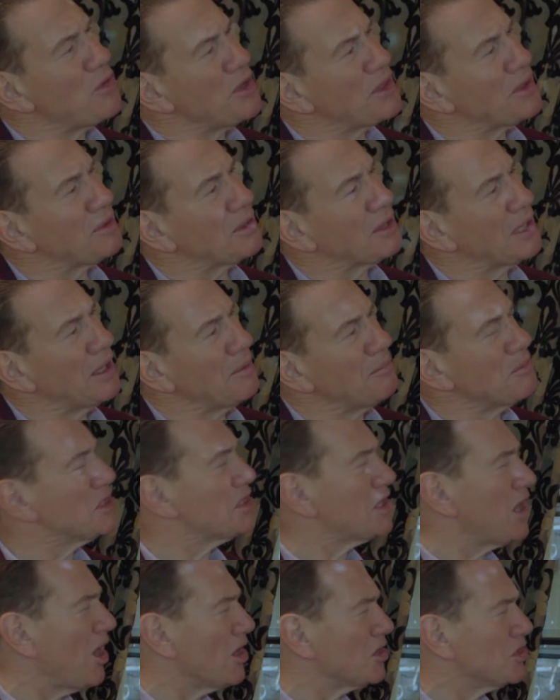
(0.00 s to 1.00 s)
with
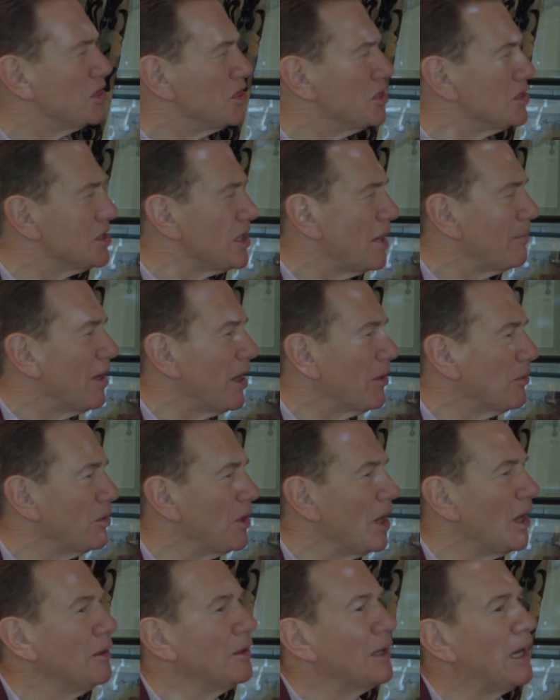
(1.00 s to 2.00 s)
moustaches somehow, you
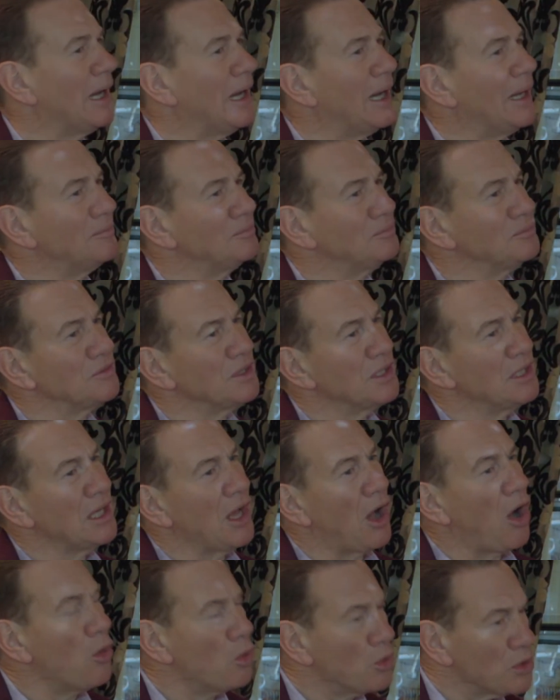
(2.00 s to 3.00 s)
know,
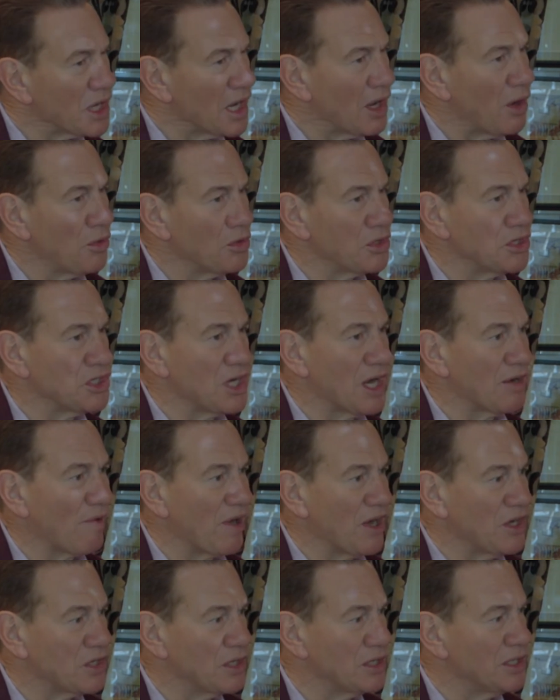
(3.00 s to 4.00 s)
older
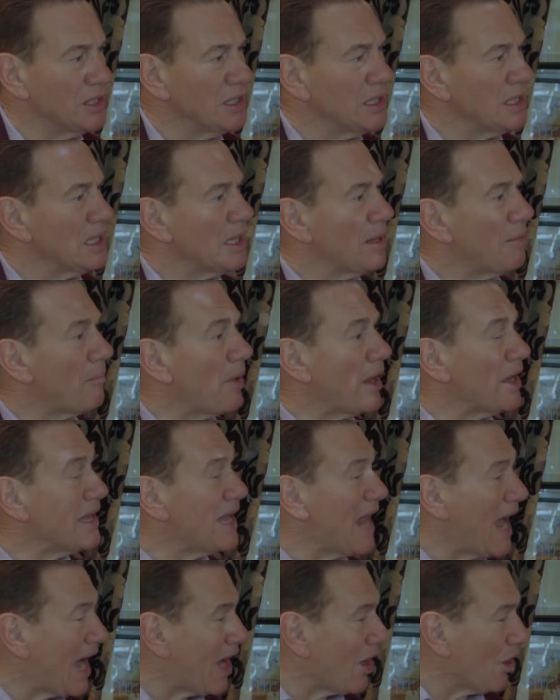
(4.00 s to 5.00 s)
generation. But
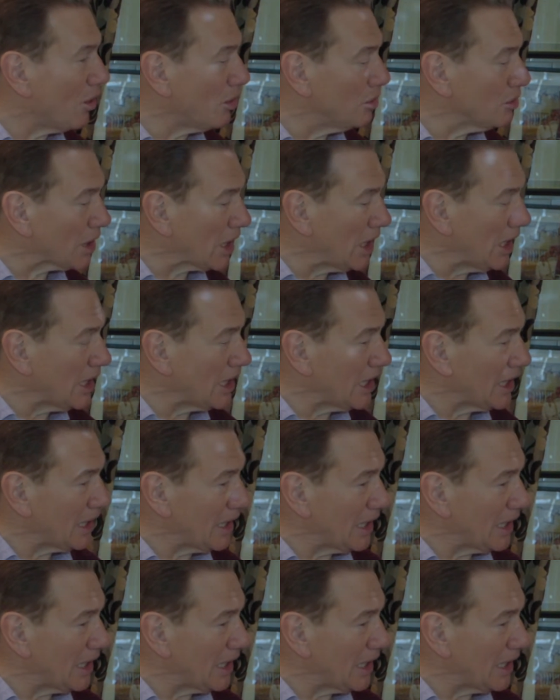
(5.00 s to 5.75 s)
now, clearly,